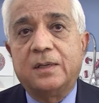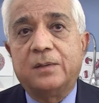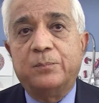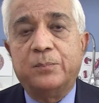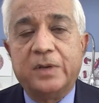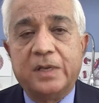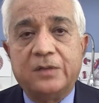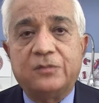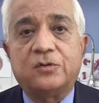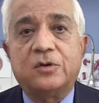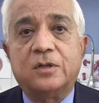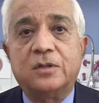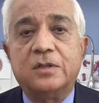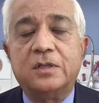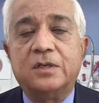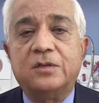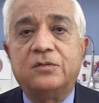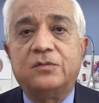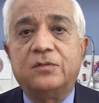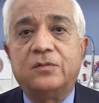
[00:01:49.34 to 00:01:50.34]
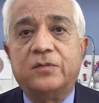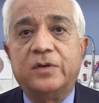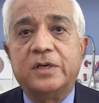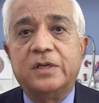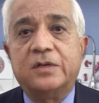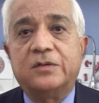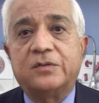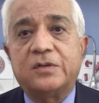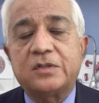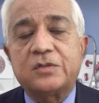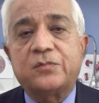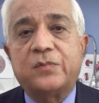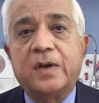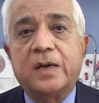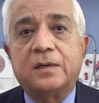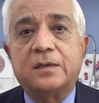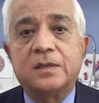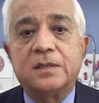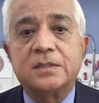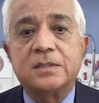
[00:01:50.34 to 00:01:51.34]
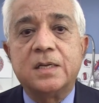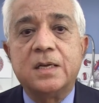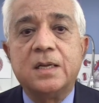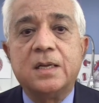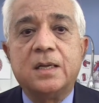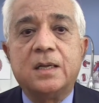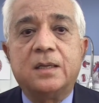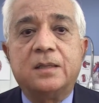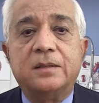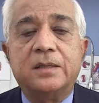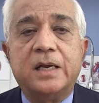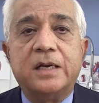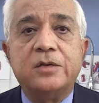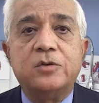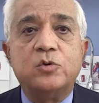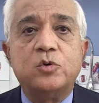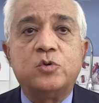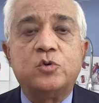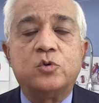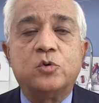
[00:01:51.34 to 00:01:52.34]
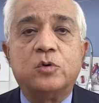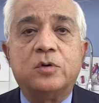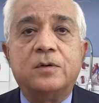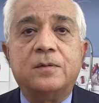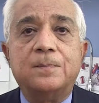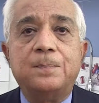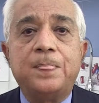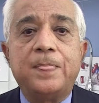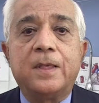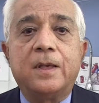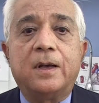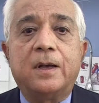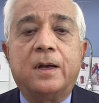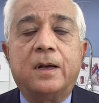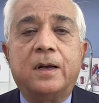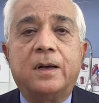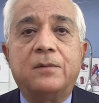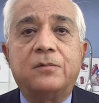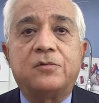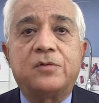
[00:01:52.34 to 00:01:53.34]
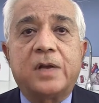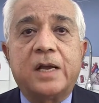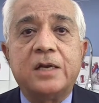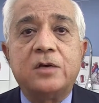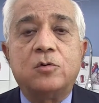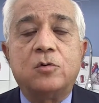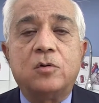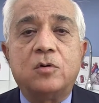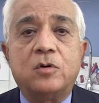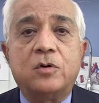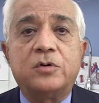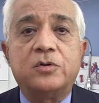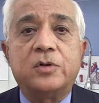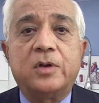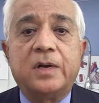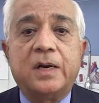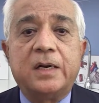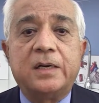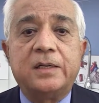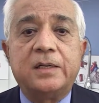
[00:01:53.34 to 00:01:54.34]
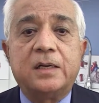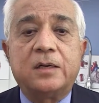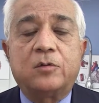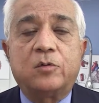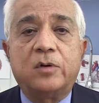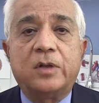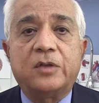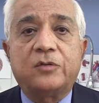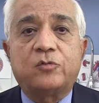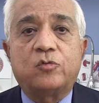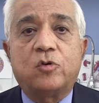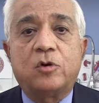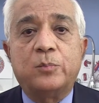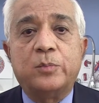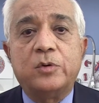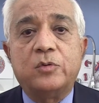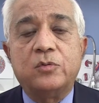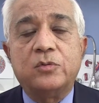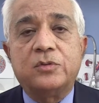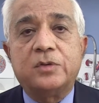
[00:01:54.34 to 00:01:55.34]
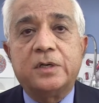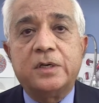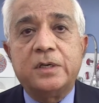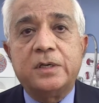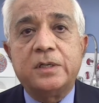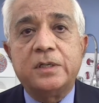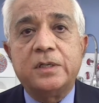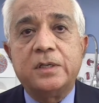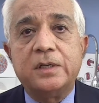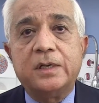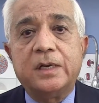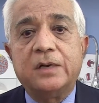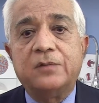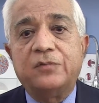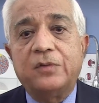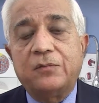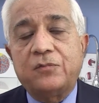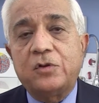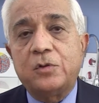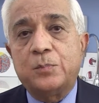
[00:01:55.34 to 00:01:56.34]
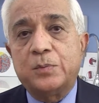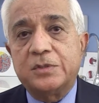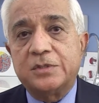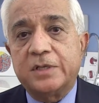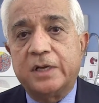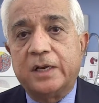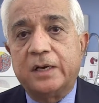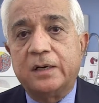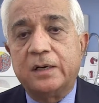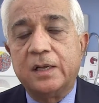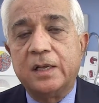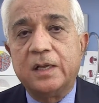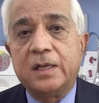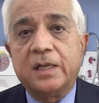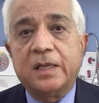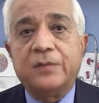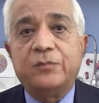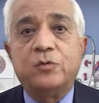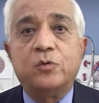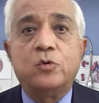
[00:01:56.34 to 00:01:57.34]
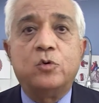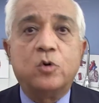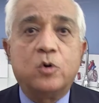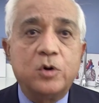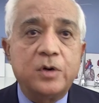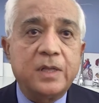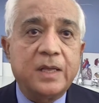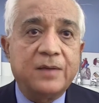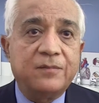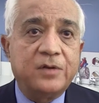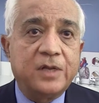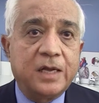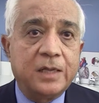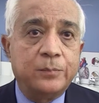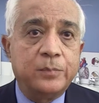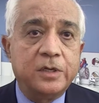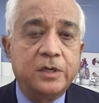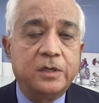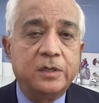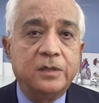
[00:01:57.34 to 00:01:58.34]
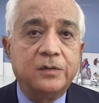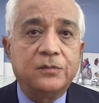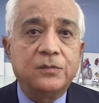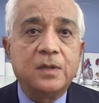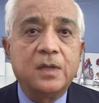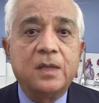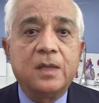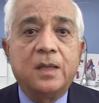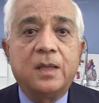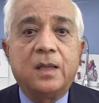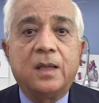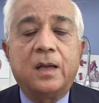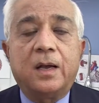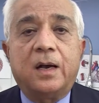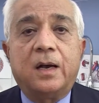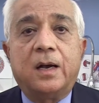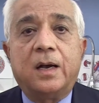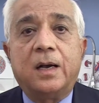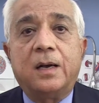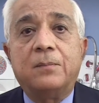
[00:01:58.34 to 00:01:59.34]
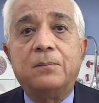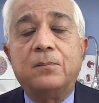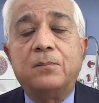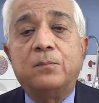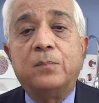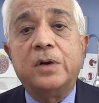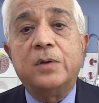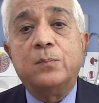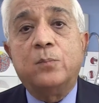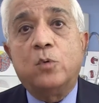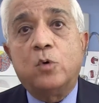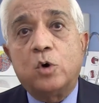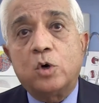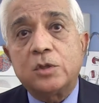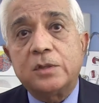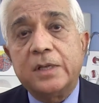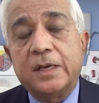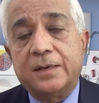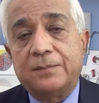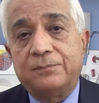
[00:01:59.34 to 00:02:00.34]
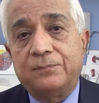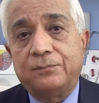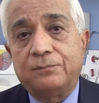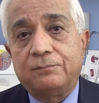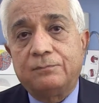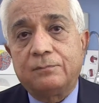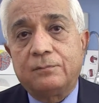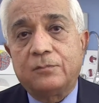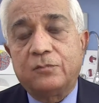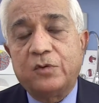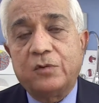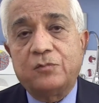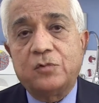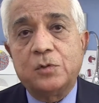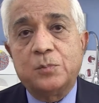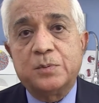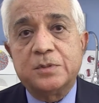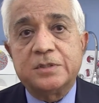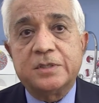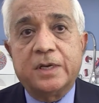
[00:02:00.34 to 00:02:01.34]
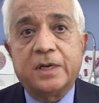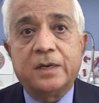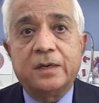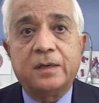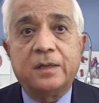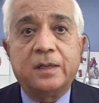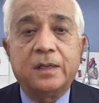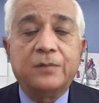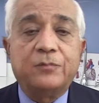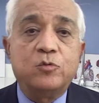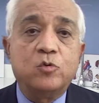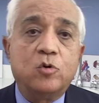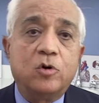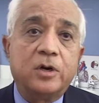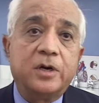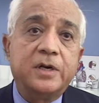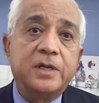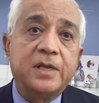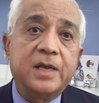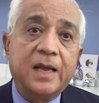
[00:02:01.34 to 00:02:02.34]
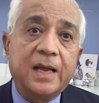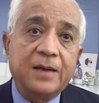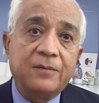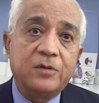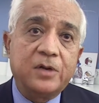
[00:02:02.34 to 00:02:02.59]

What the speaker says: based on these various risk factors, then you should try to lower your LDL cholesterol between 30 and 50% if you don't have diabetes, but more than 50% if you already have